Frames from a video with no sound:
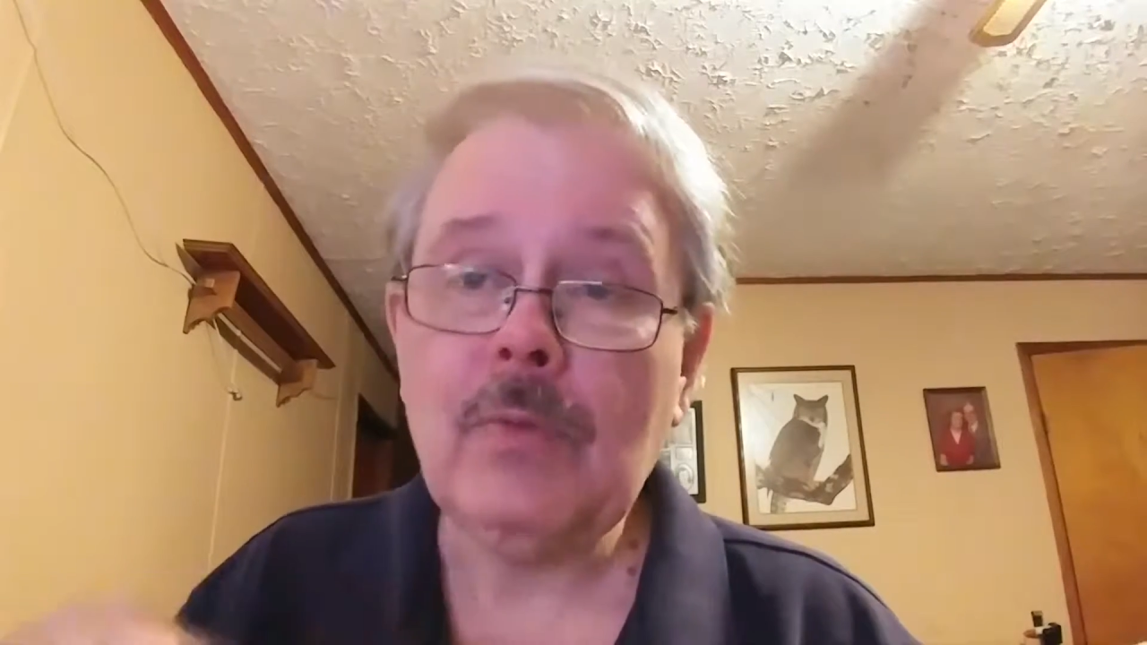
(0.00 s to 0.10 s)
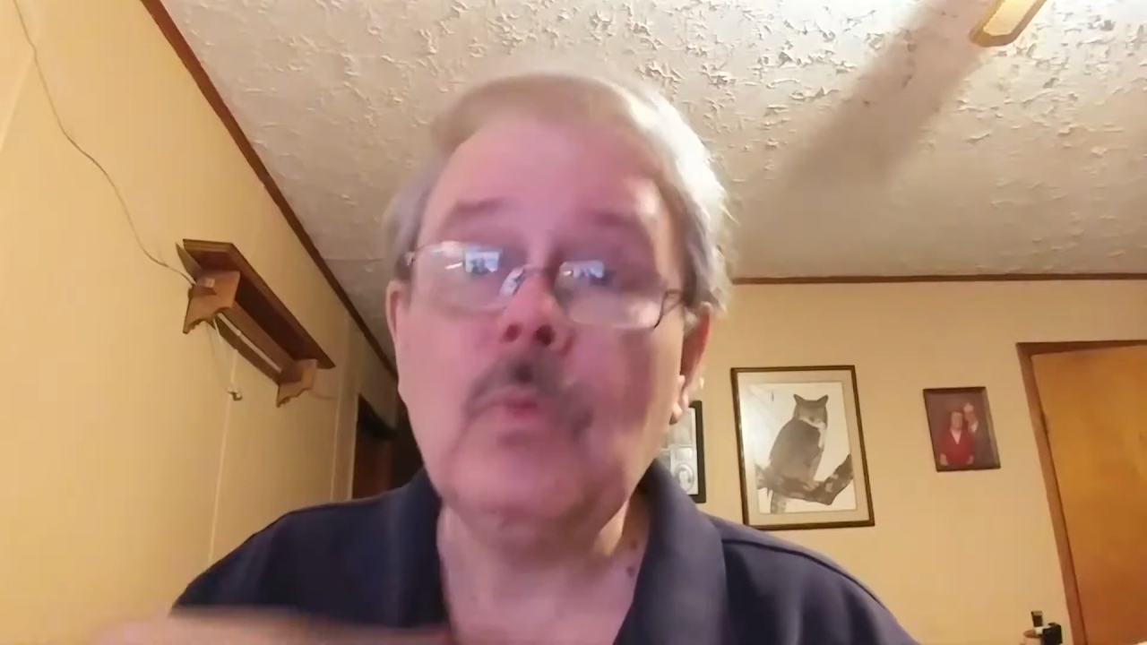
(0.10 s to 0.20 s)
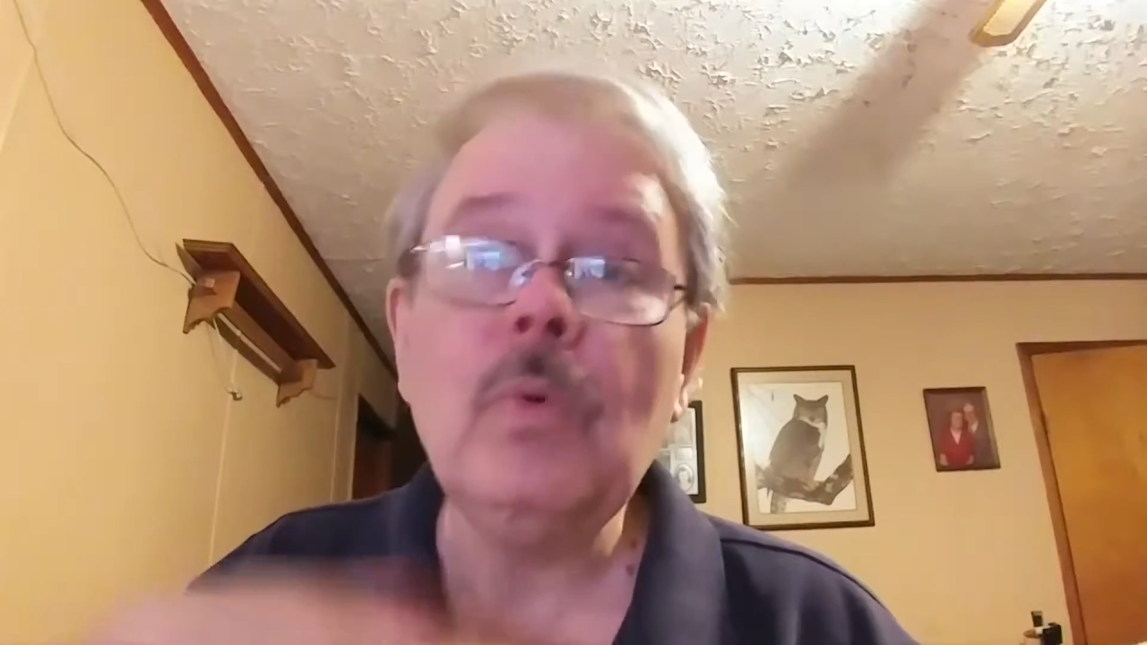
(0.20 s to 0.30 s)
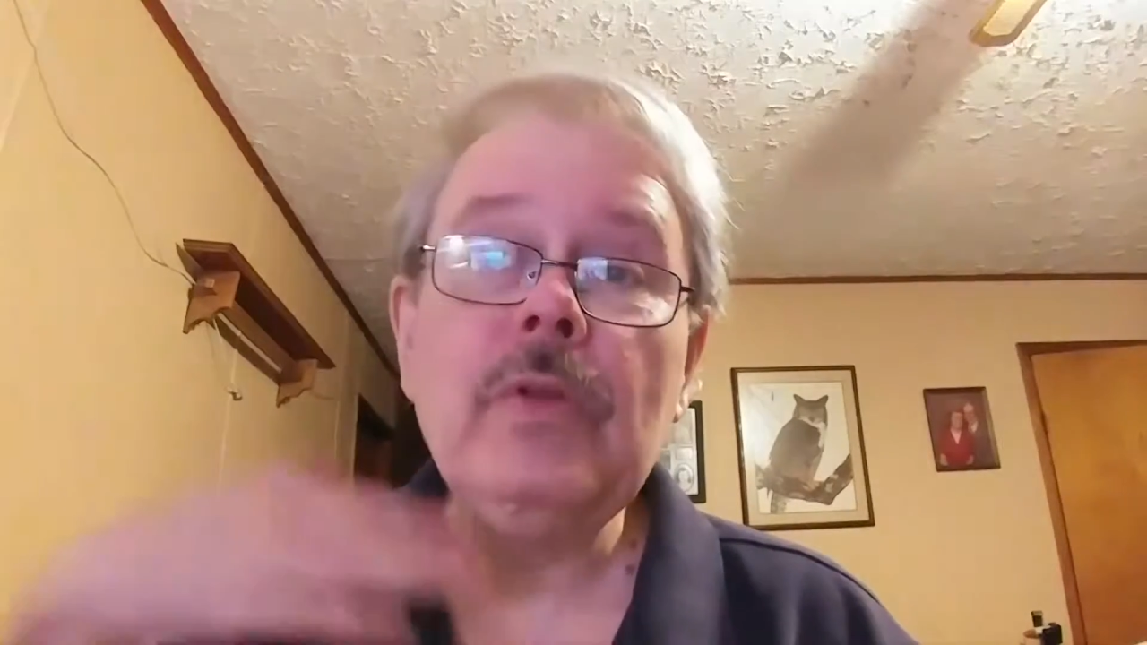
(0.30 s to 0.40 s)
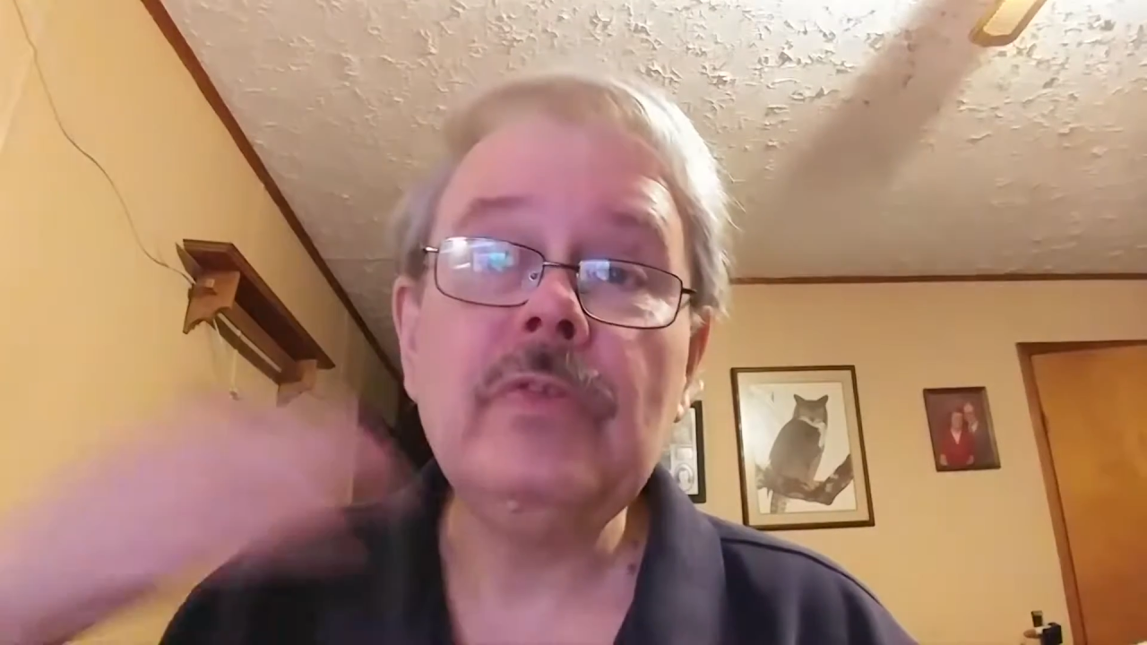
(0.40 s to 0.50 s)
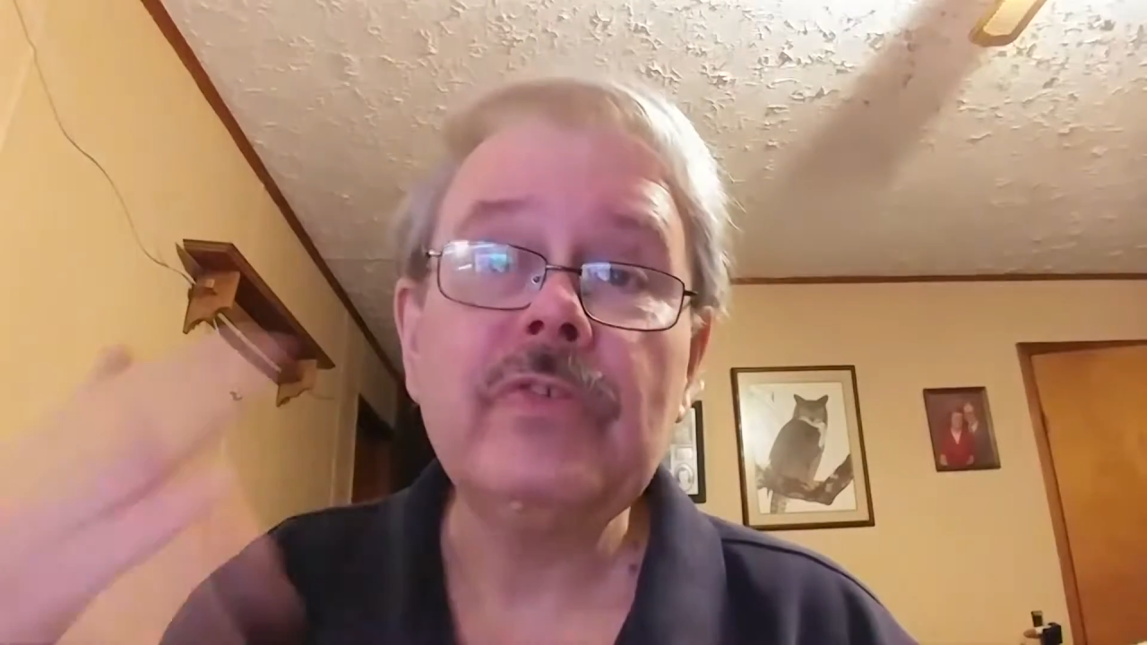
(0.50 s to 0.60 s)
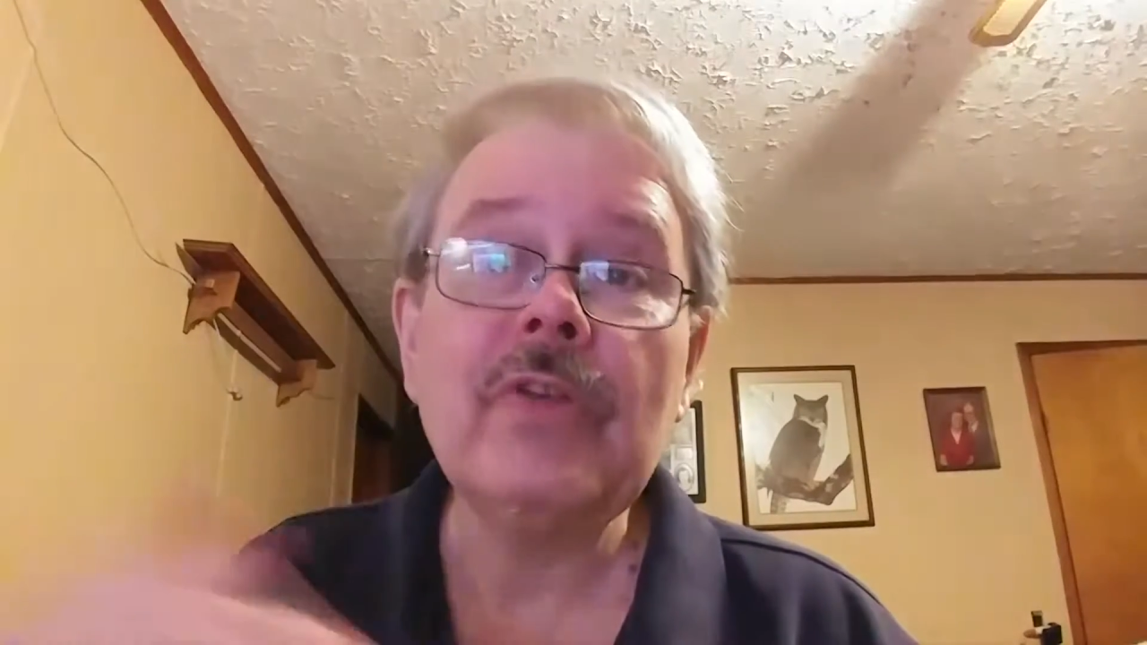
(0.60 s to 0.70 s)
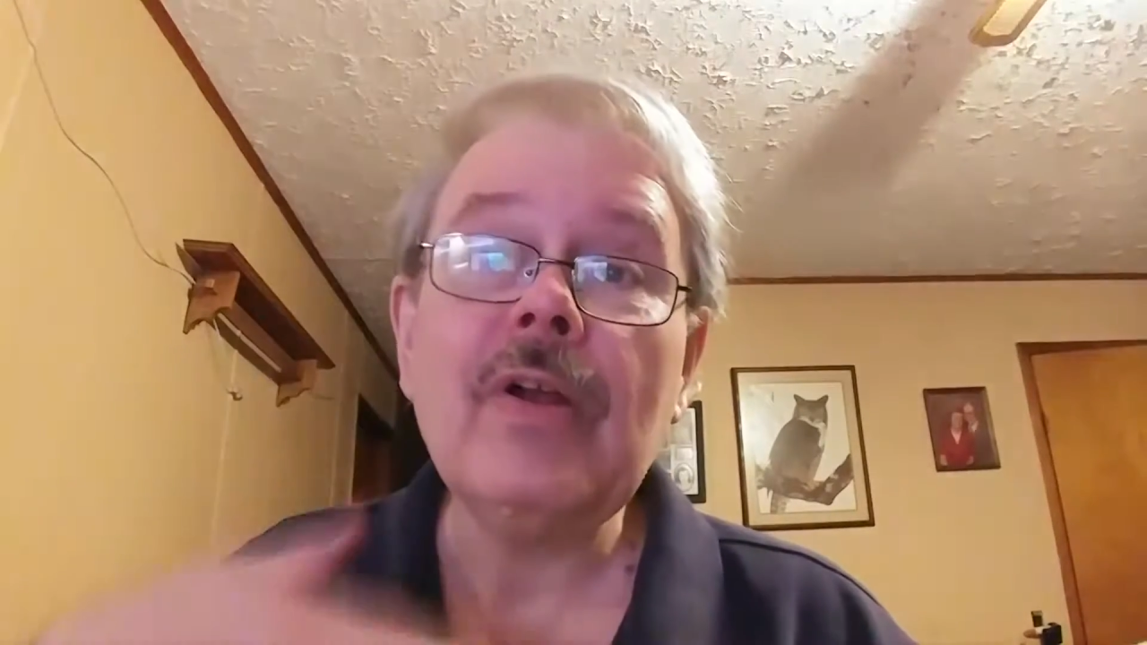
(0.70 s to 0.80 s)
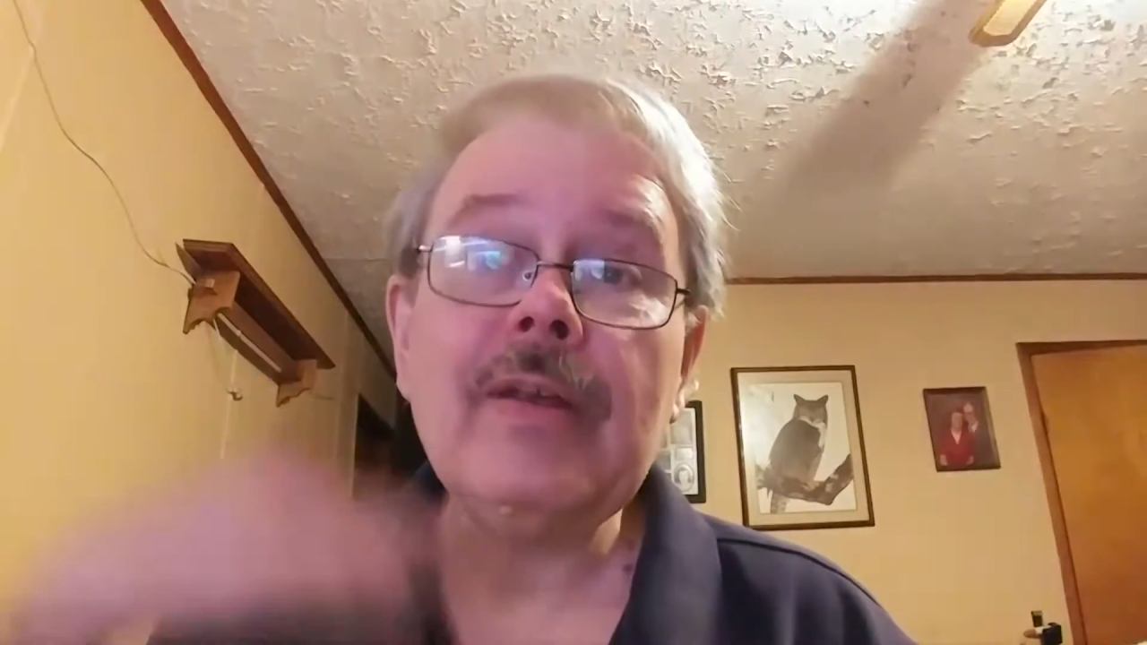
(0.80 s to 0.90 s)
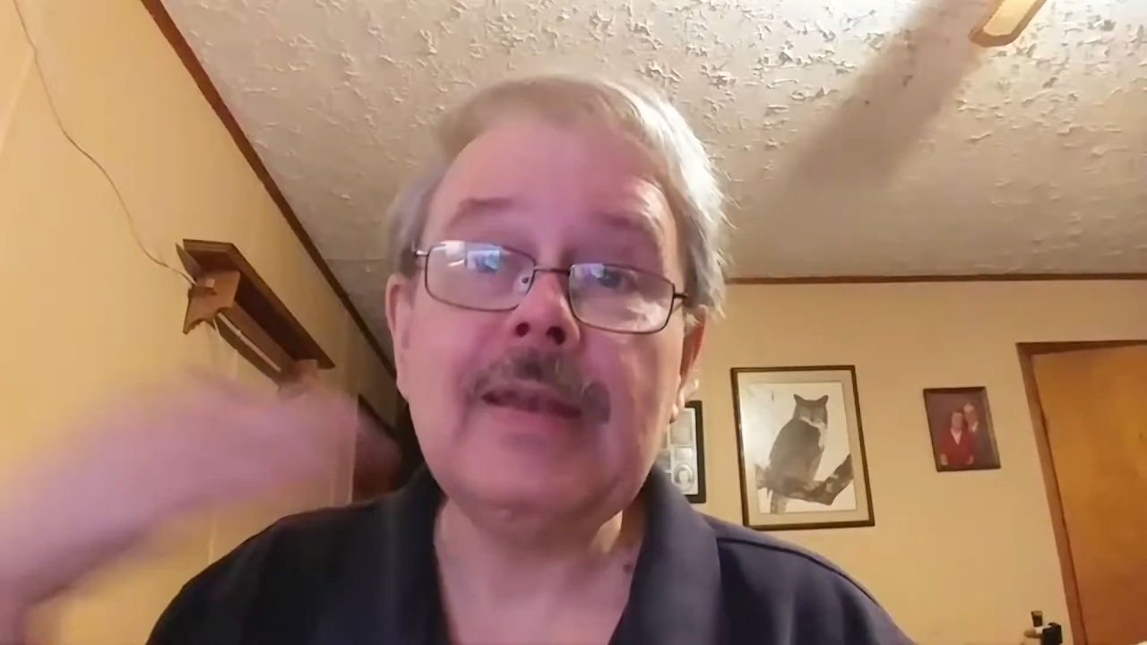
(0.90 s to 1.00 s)
would
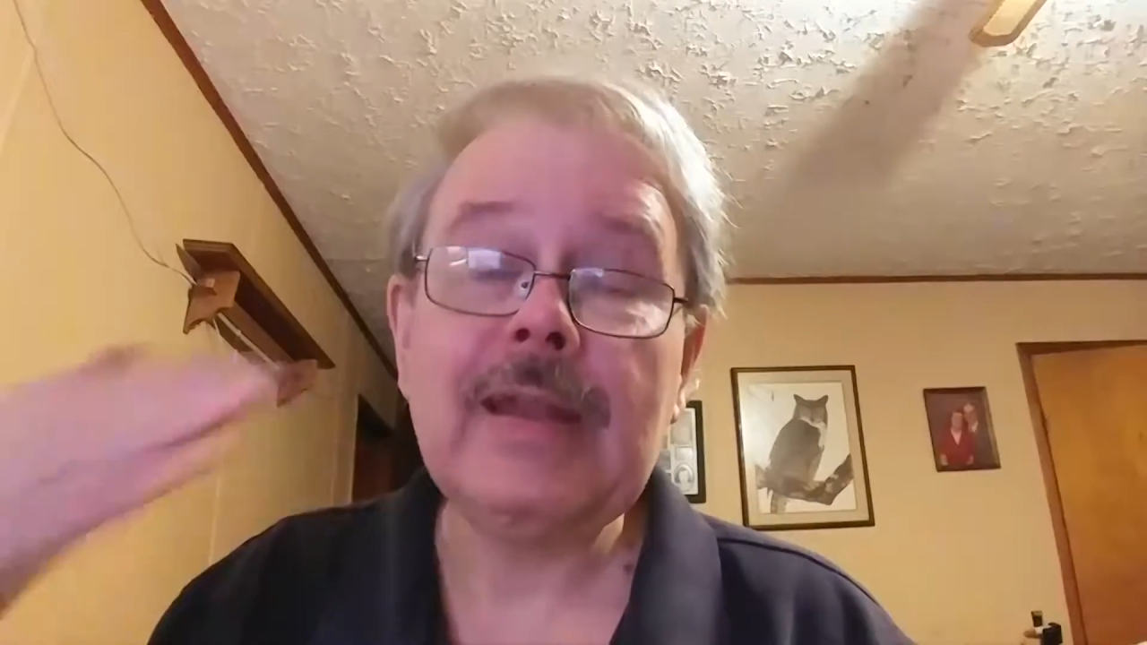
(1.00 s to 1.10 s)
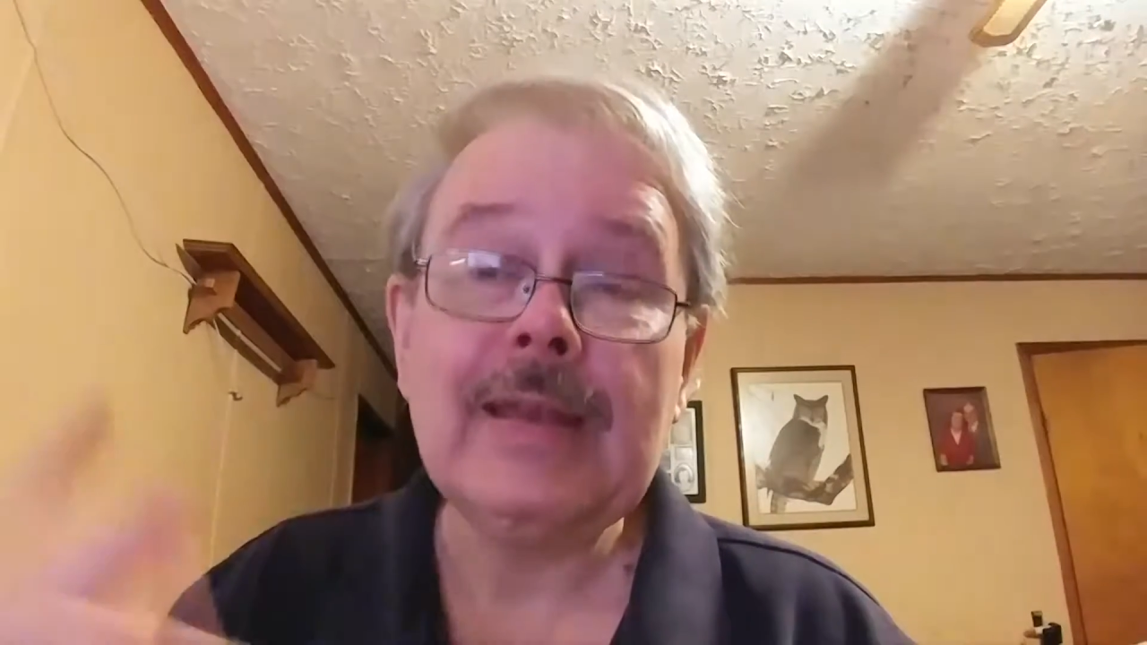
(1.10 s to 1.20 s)
start de